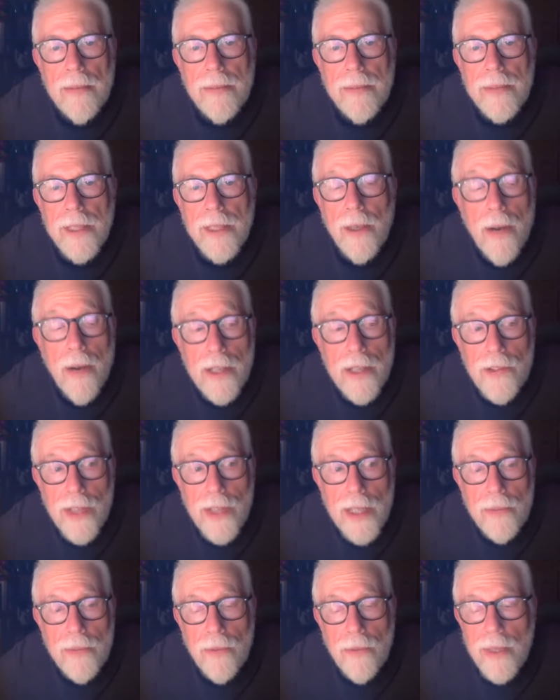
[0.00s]
you know, I
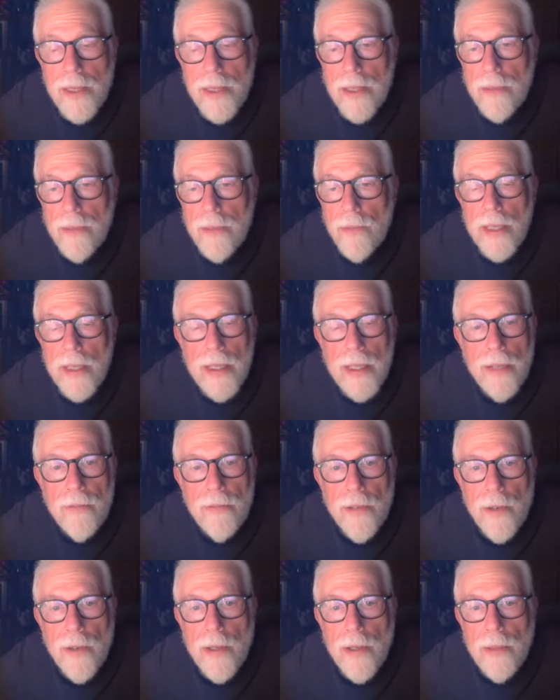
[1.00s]
said we live
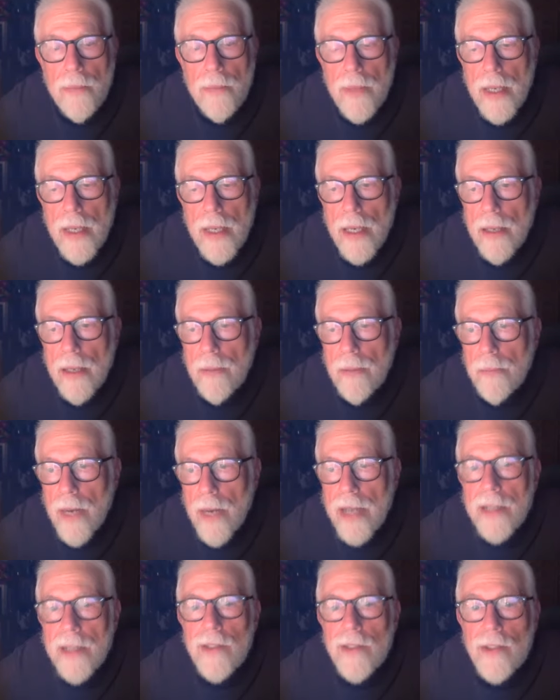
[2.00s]
very
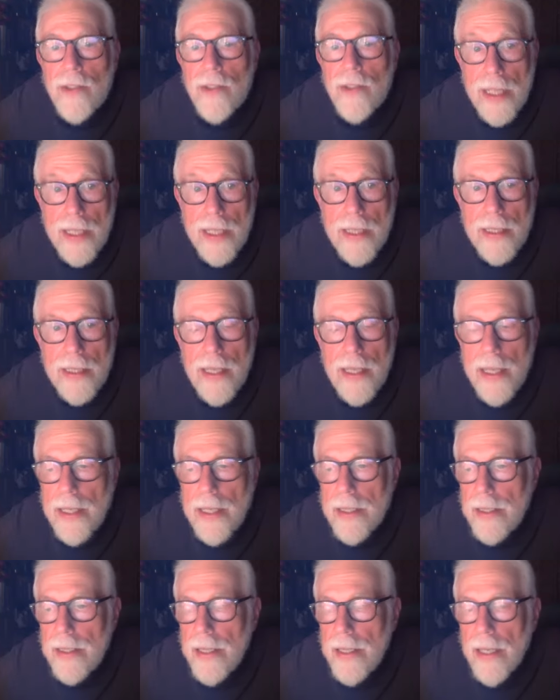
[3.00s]
modestly,
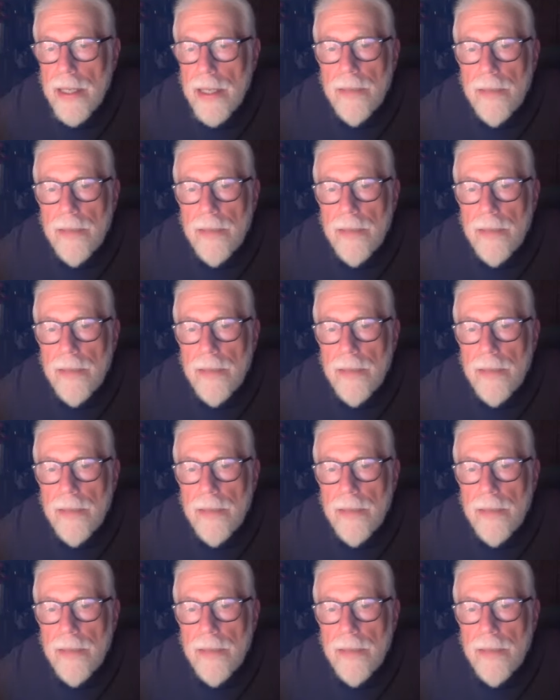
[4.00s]
and